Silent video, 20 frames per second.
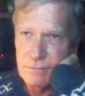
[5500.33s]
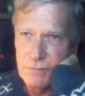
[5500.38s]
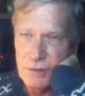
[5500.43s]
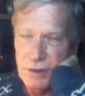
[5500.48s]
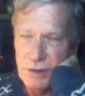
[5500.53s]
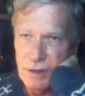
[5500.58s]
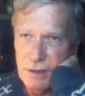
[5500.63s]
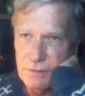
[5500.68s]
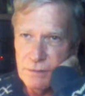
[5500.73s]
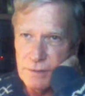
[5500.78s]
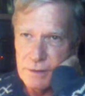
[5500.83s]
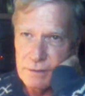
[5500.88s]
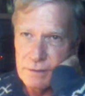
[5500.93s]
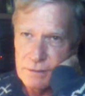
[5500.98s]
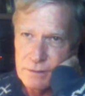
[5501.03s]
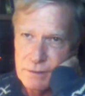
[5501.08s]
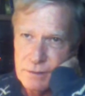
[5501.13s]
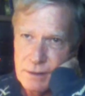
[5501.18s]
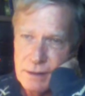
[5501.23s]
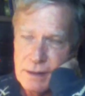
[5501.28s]
You're over it.
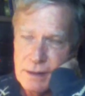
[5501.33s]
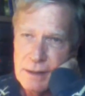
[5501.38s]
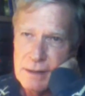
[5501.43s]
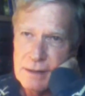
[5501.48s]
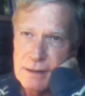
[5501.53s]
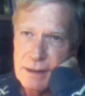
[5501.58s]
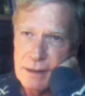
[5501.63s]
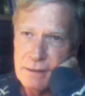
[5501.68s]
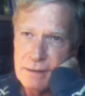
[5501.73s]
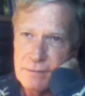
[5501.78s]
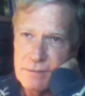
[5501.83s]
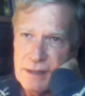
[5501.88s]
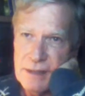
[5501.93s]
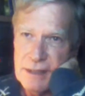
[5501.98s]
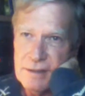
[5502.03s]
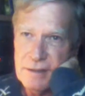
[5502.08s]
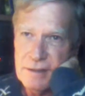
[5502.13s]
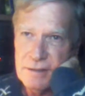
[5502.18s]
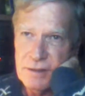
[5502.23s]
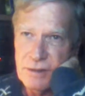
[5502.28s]
Now
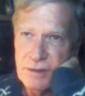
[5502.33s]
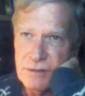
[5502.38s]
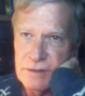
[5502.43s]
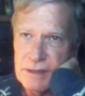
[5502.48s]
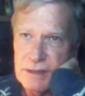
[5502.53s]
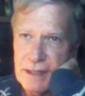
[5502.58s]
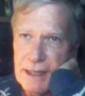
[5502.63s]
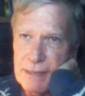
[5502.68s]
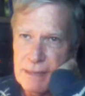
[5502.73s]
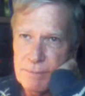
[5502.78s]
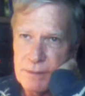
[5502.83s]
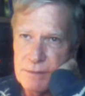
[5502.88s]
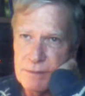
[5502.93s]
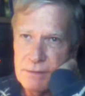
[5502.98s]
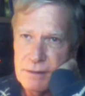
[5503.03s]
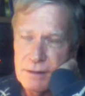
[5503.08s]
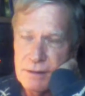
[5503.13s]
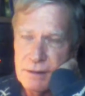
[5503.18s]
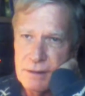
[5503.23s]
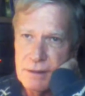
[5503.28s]
that doesn't always
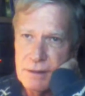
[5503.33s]
happen